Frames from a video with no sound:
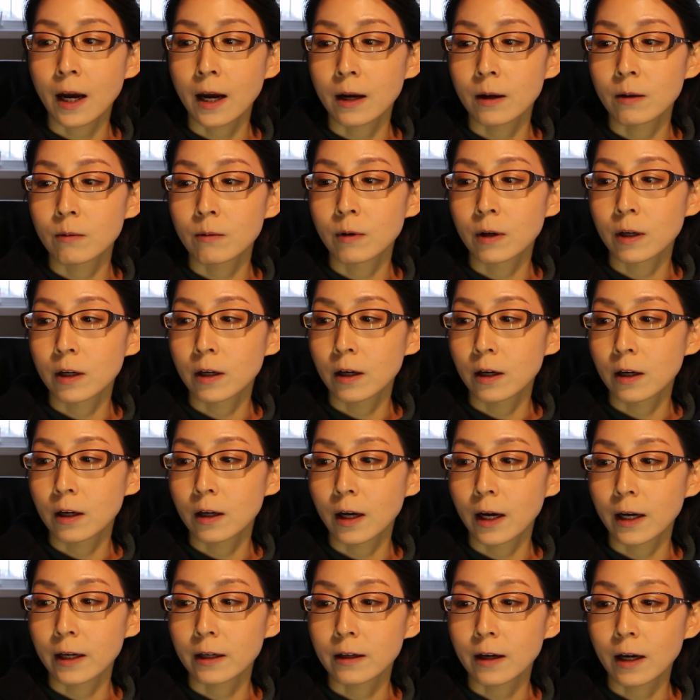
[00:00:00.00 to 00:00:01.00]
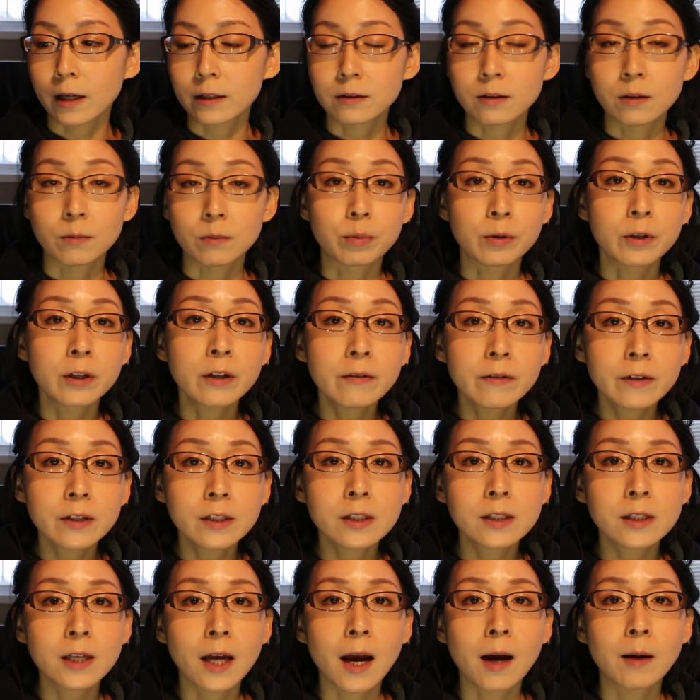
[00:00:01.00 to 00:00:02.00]
I got the
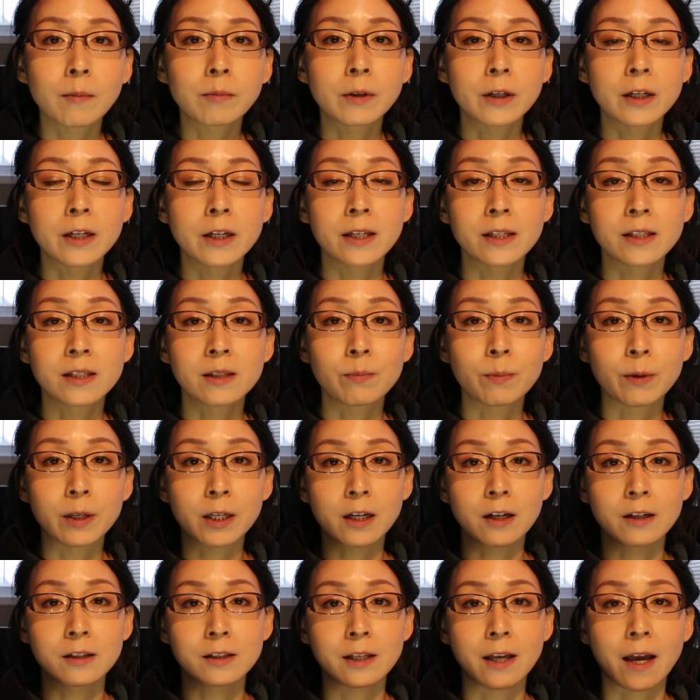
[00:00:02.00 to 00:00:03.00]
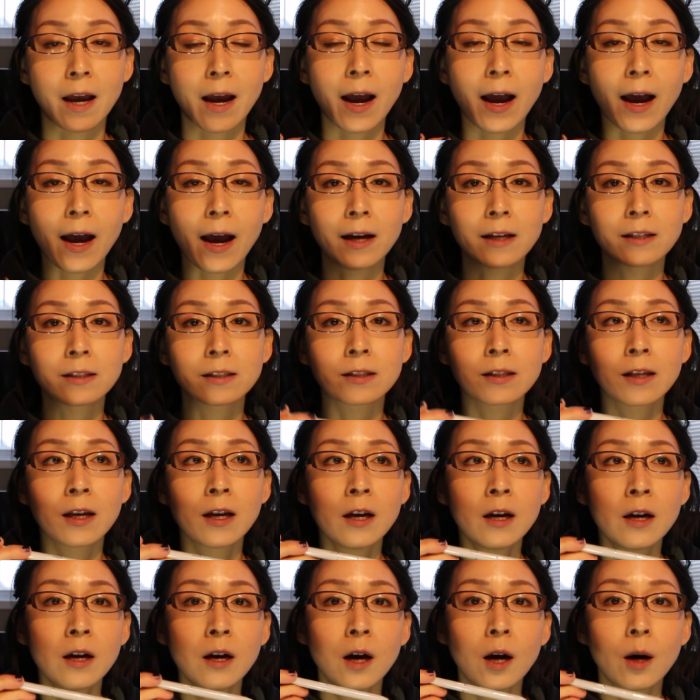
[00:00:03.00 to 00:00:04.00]
previous tablet is because it has
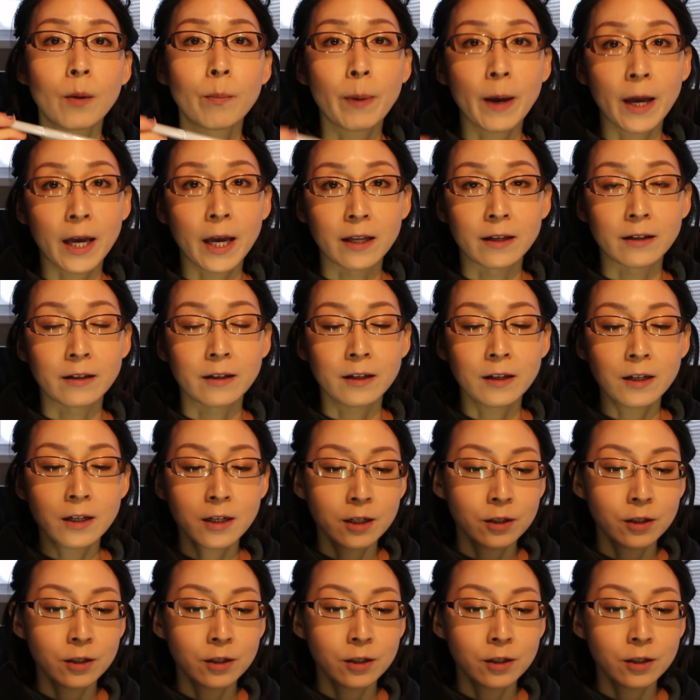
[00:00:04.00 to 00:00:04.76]
a pen.